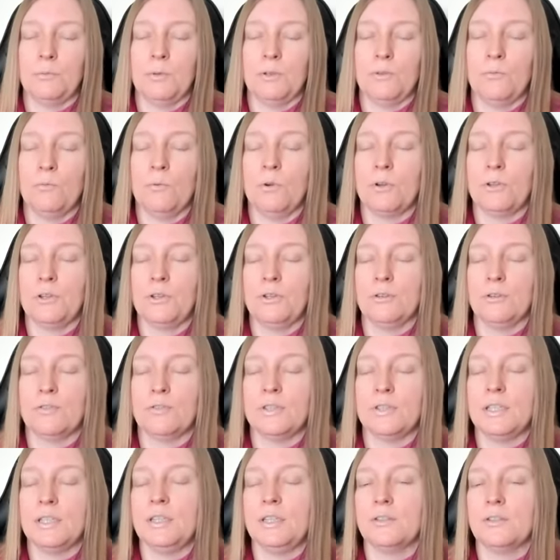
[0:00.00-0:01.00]
with what you have
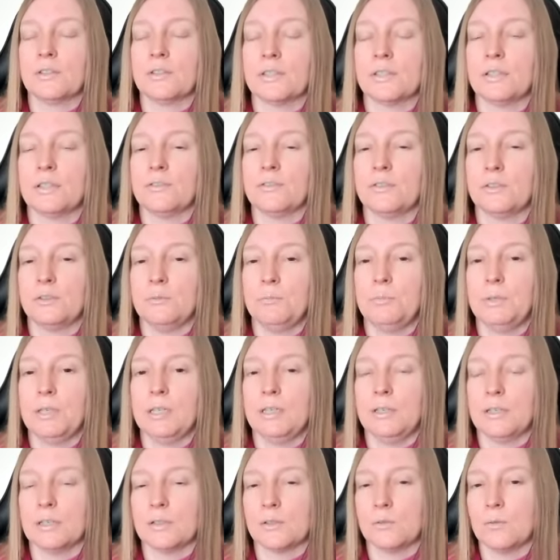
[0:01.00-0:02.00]
seen yourself to
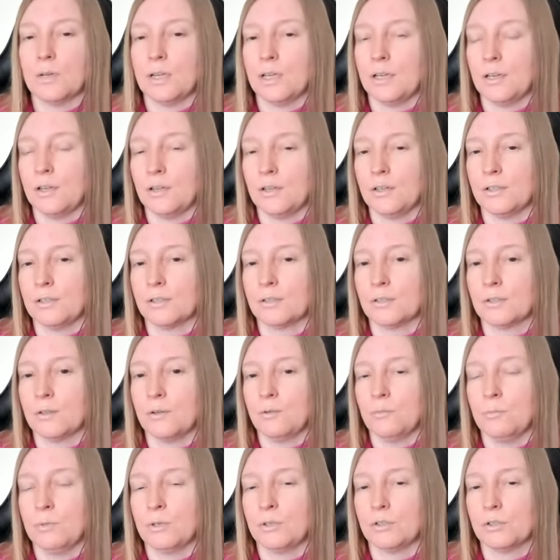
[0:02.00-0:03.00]
be. That's why it hurts
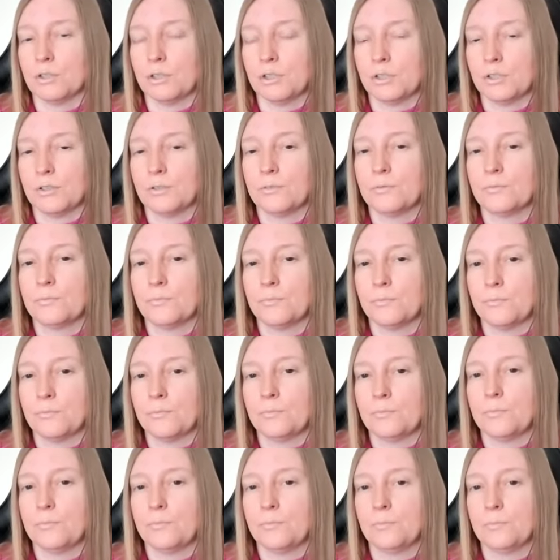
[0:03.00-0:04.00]
so much.
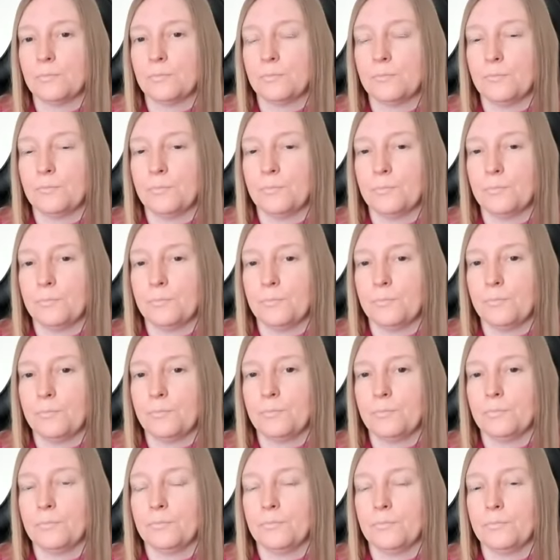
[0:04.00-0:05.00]
Mm-hmm.
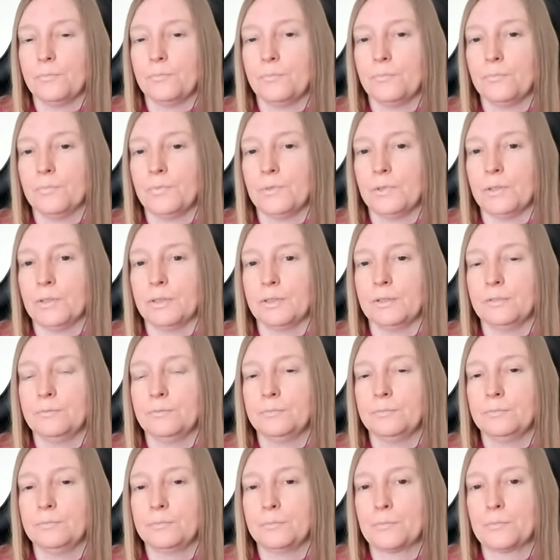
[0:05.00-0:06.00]
Yeah.
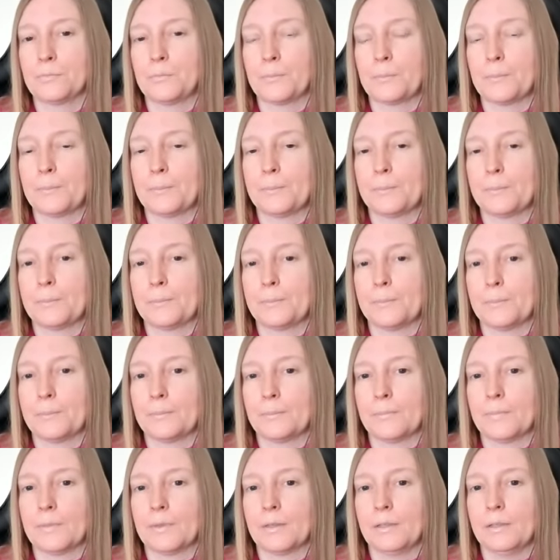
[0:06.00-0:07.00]
yeah.
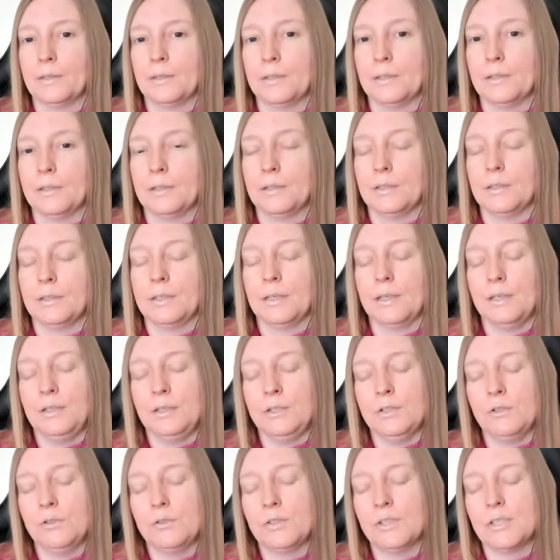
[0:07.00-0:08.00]
Can
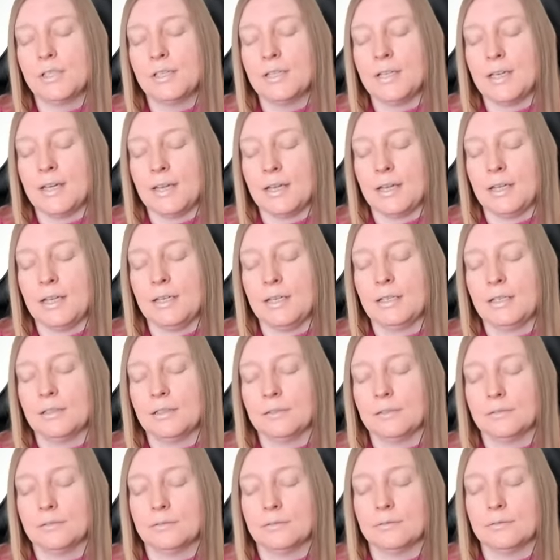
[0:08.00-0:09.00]
you today
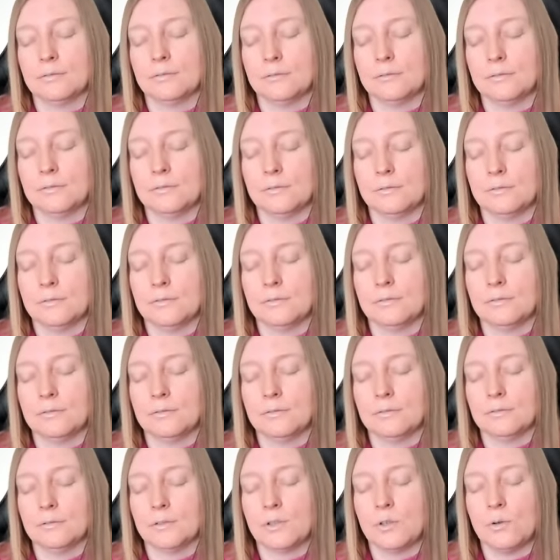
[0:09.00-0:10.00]
mm-hmm.
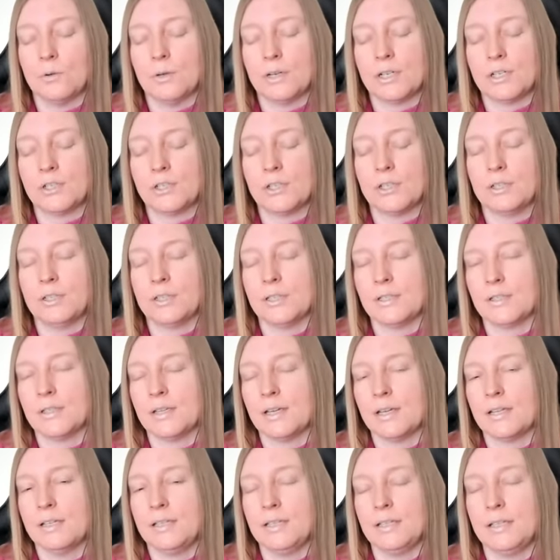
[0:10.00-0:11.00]
question this
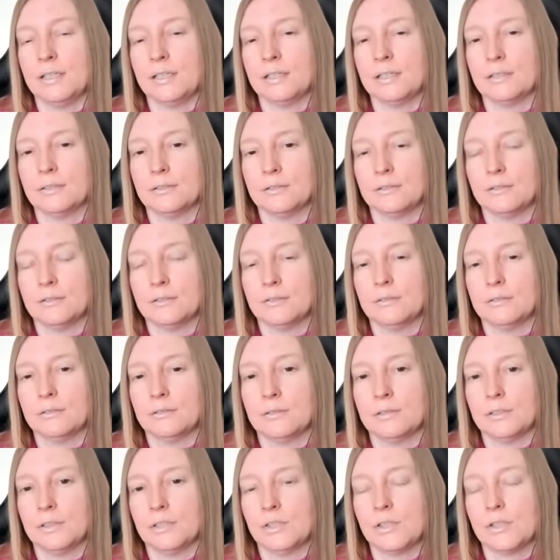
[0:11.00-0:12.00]
idea
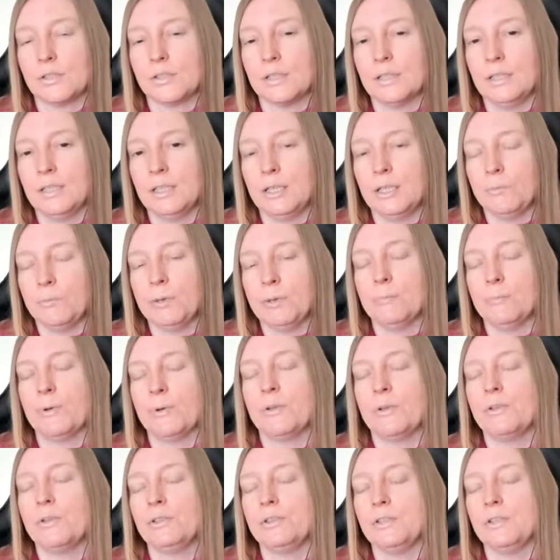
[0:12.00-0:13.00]
just a little bit
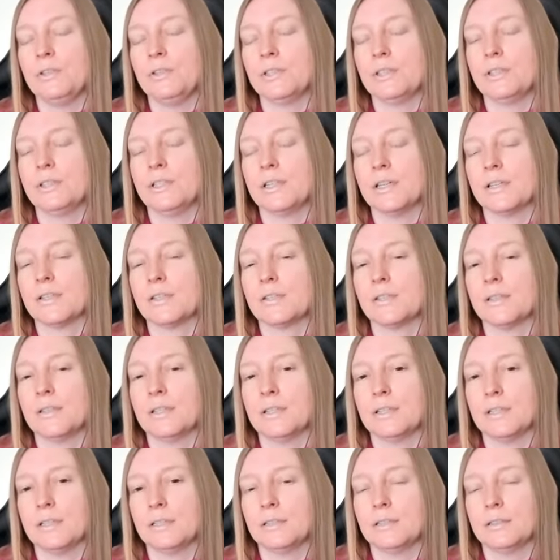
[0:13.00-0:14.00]
more than you did
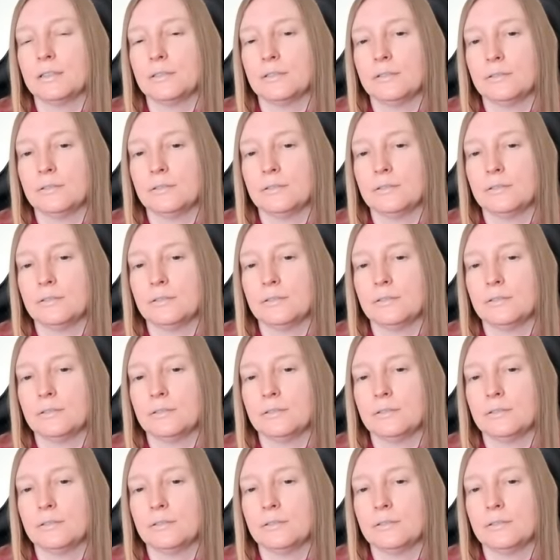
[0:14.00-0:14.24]
yesterday?